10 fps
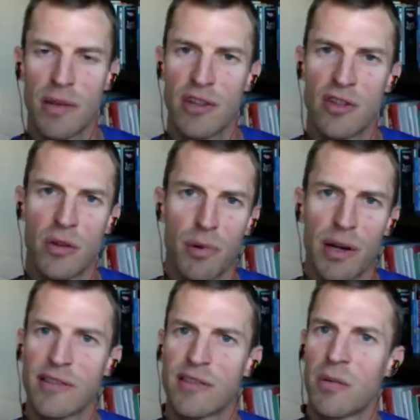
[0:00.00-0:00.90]
because you're
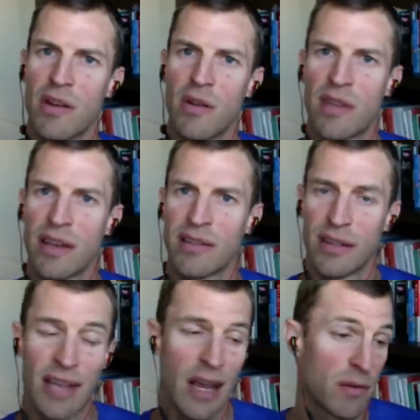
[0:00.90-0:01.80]
bringing so many new things to
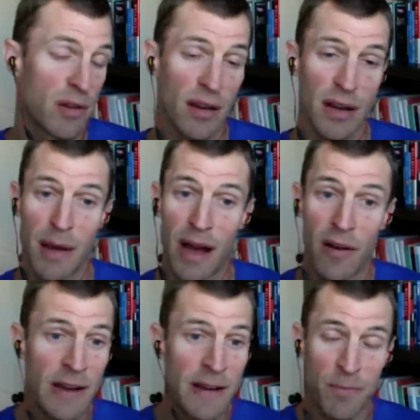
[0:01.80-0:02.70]
the table. We're talking about
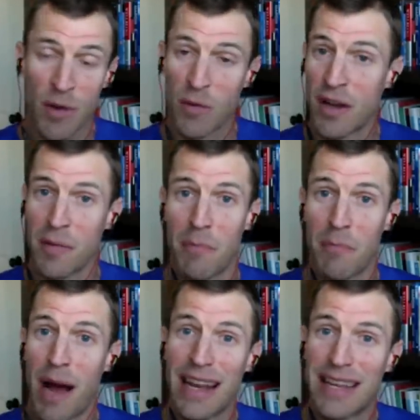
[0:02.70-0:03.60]
we talked about
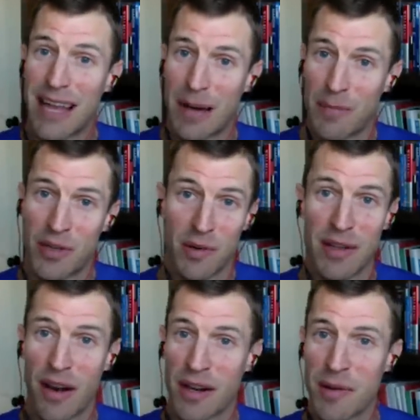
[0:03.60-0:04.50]
body temperature. We
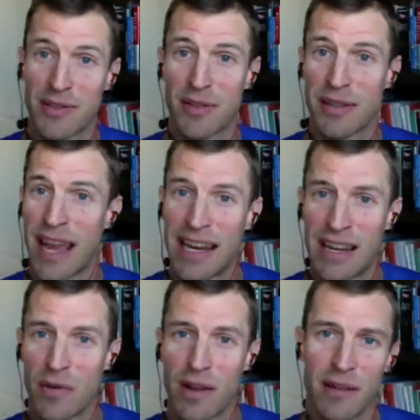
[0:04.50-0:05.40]
talked about
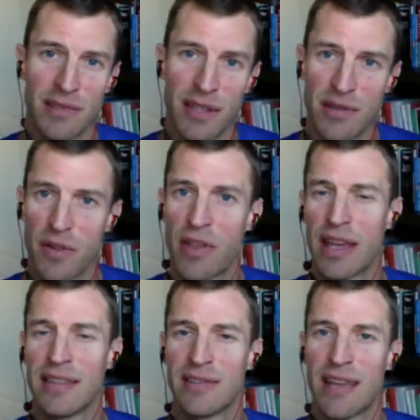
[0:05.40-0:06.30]
circadian rhythms. These are
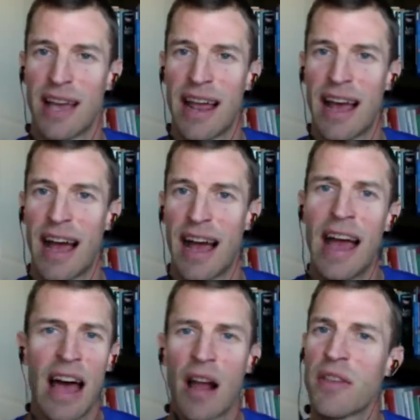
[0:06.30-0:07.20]
things that uh,
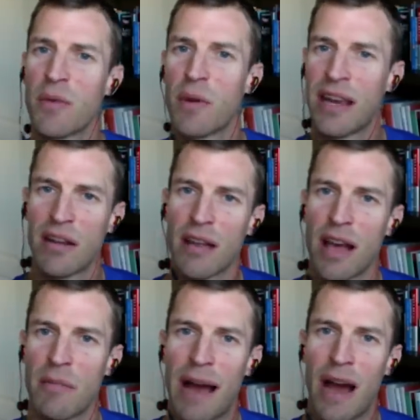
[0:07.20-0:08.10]
I don't think we hear a
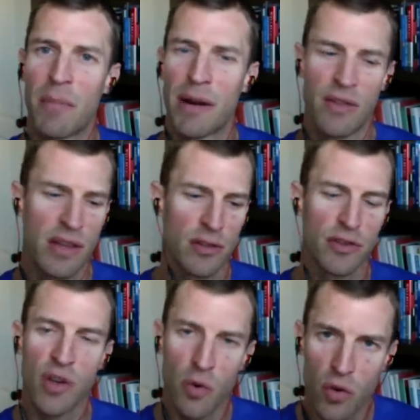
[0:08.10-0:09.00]
lot about, but I think are
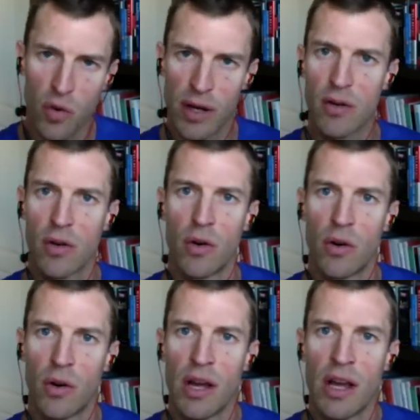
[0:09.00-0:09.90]
so
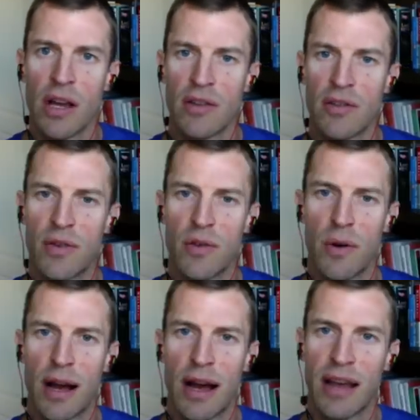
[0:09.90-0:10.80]
critical
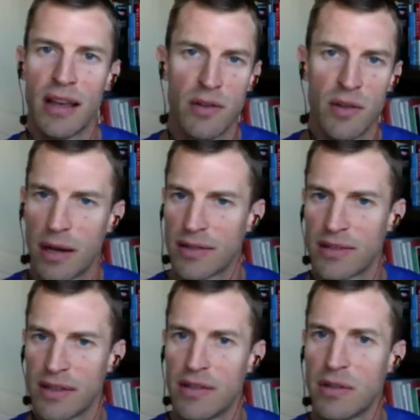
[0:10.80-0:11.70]
to uh, you know to us
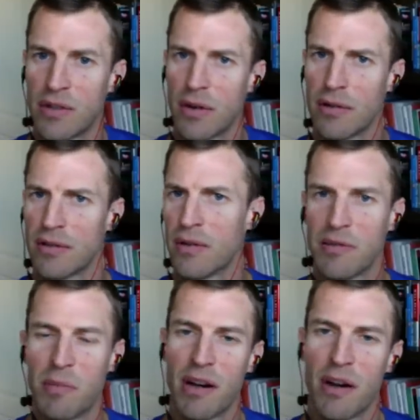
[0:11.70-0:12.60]
do, to to
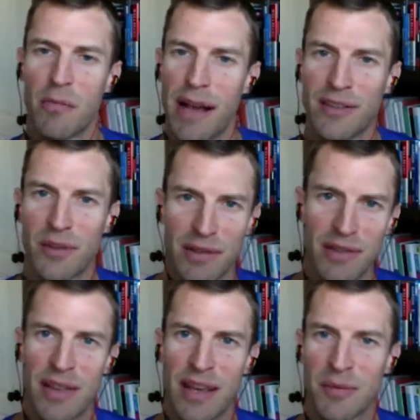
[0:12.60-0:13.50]
us being our best. So I want
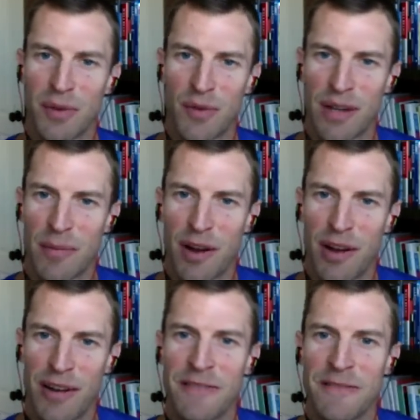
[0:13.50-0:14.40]
to say thanks so much for coming on.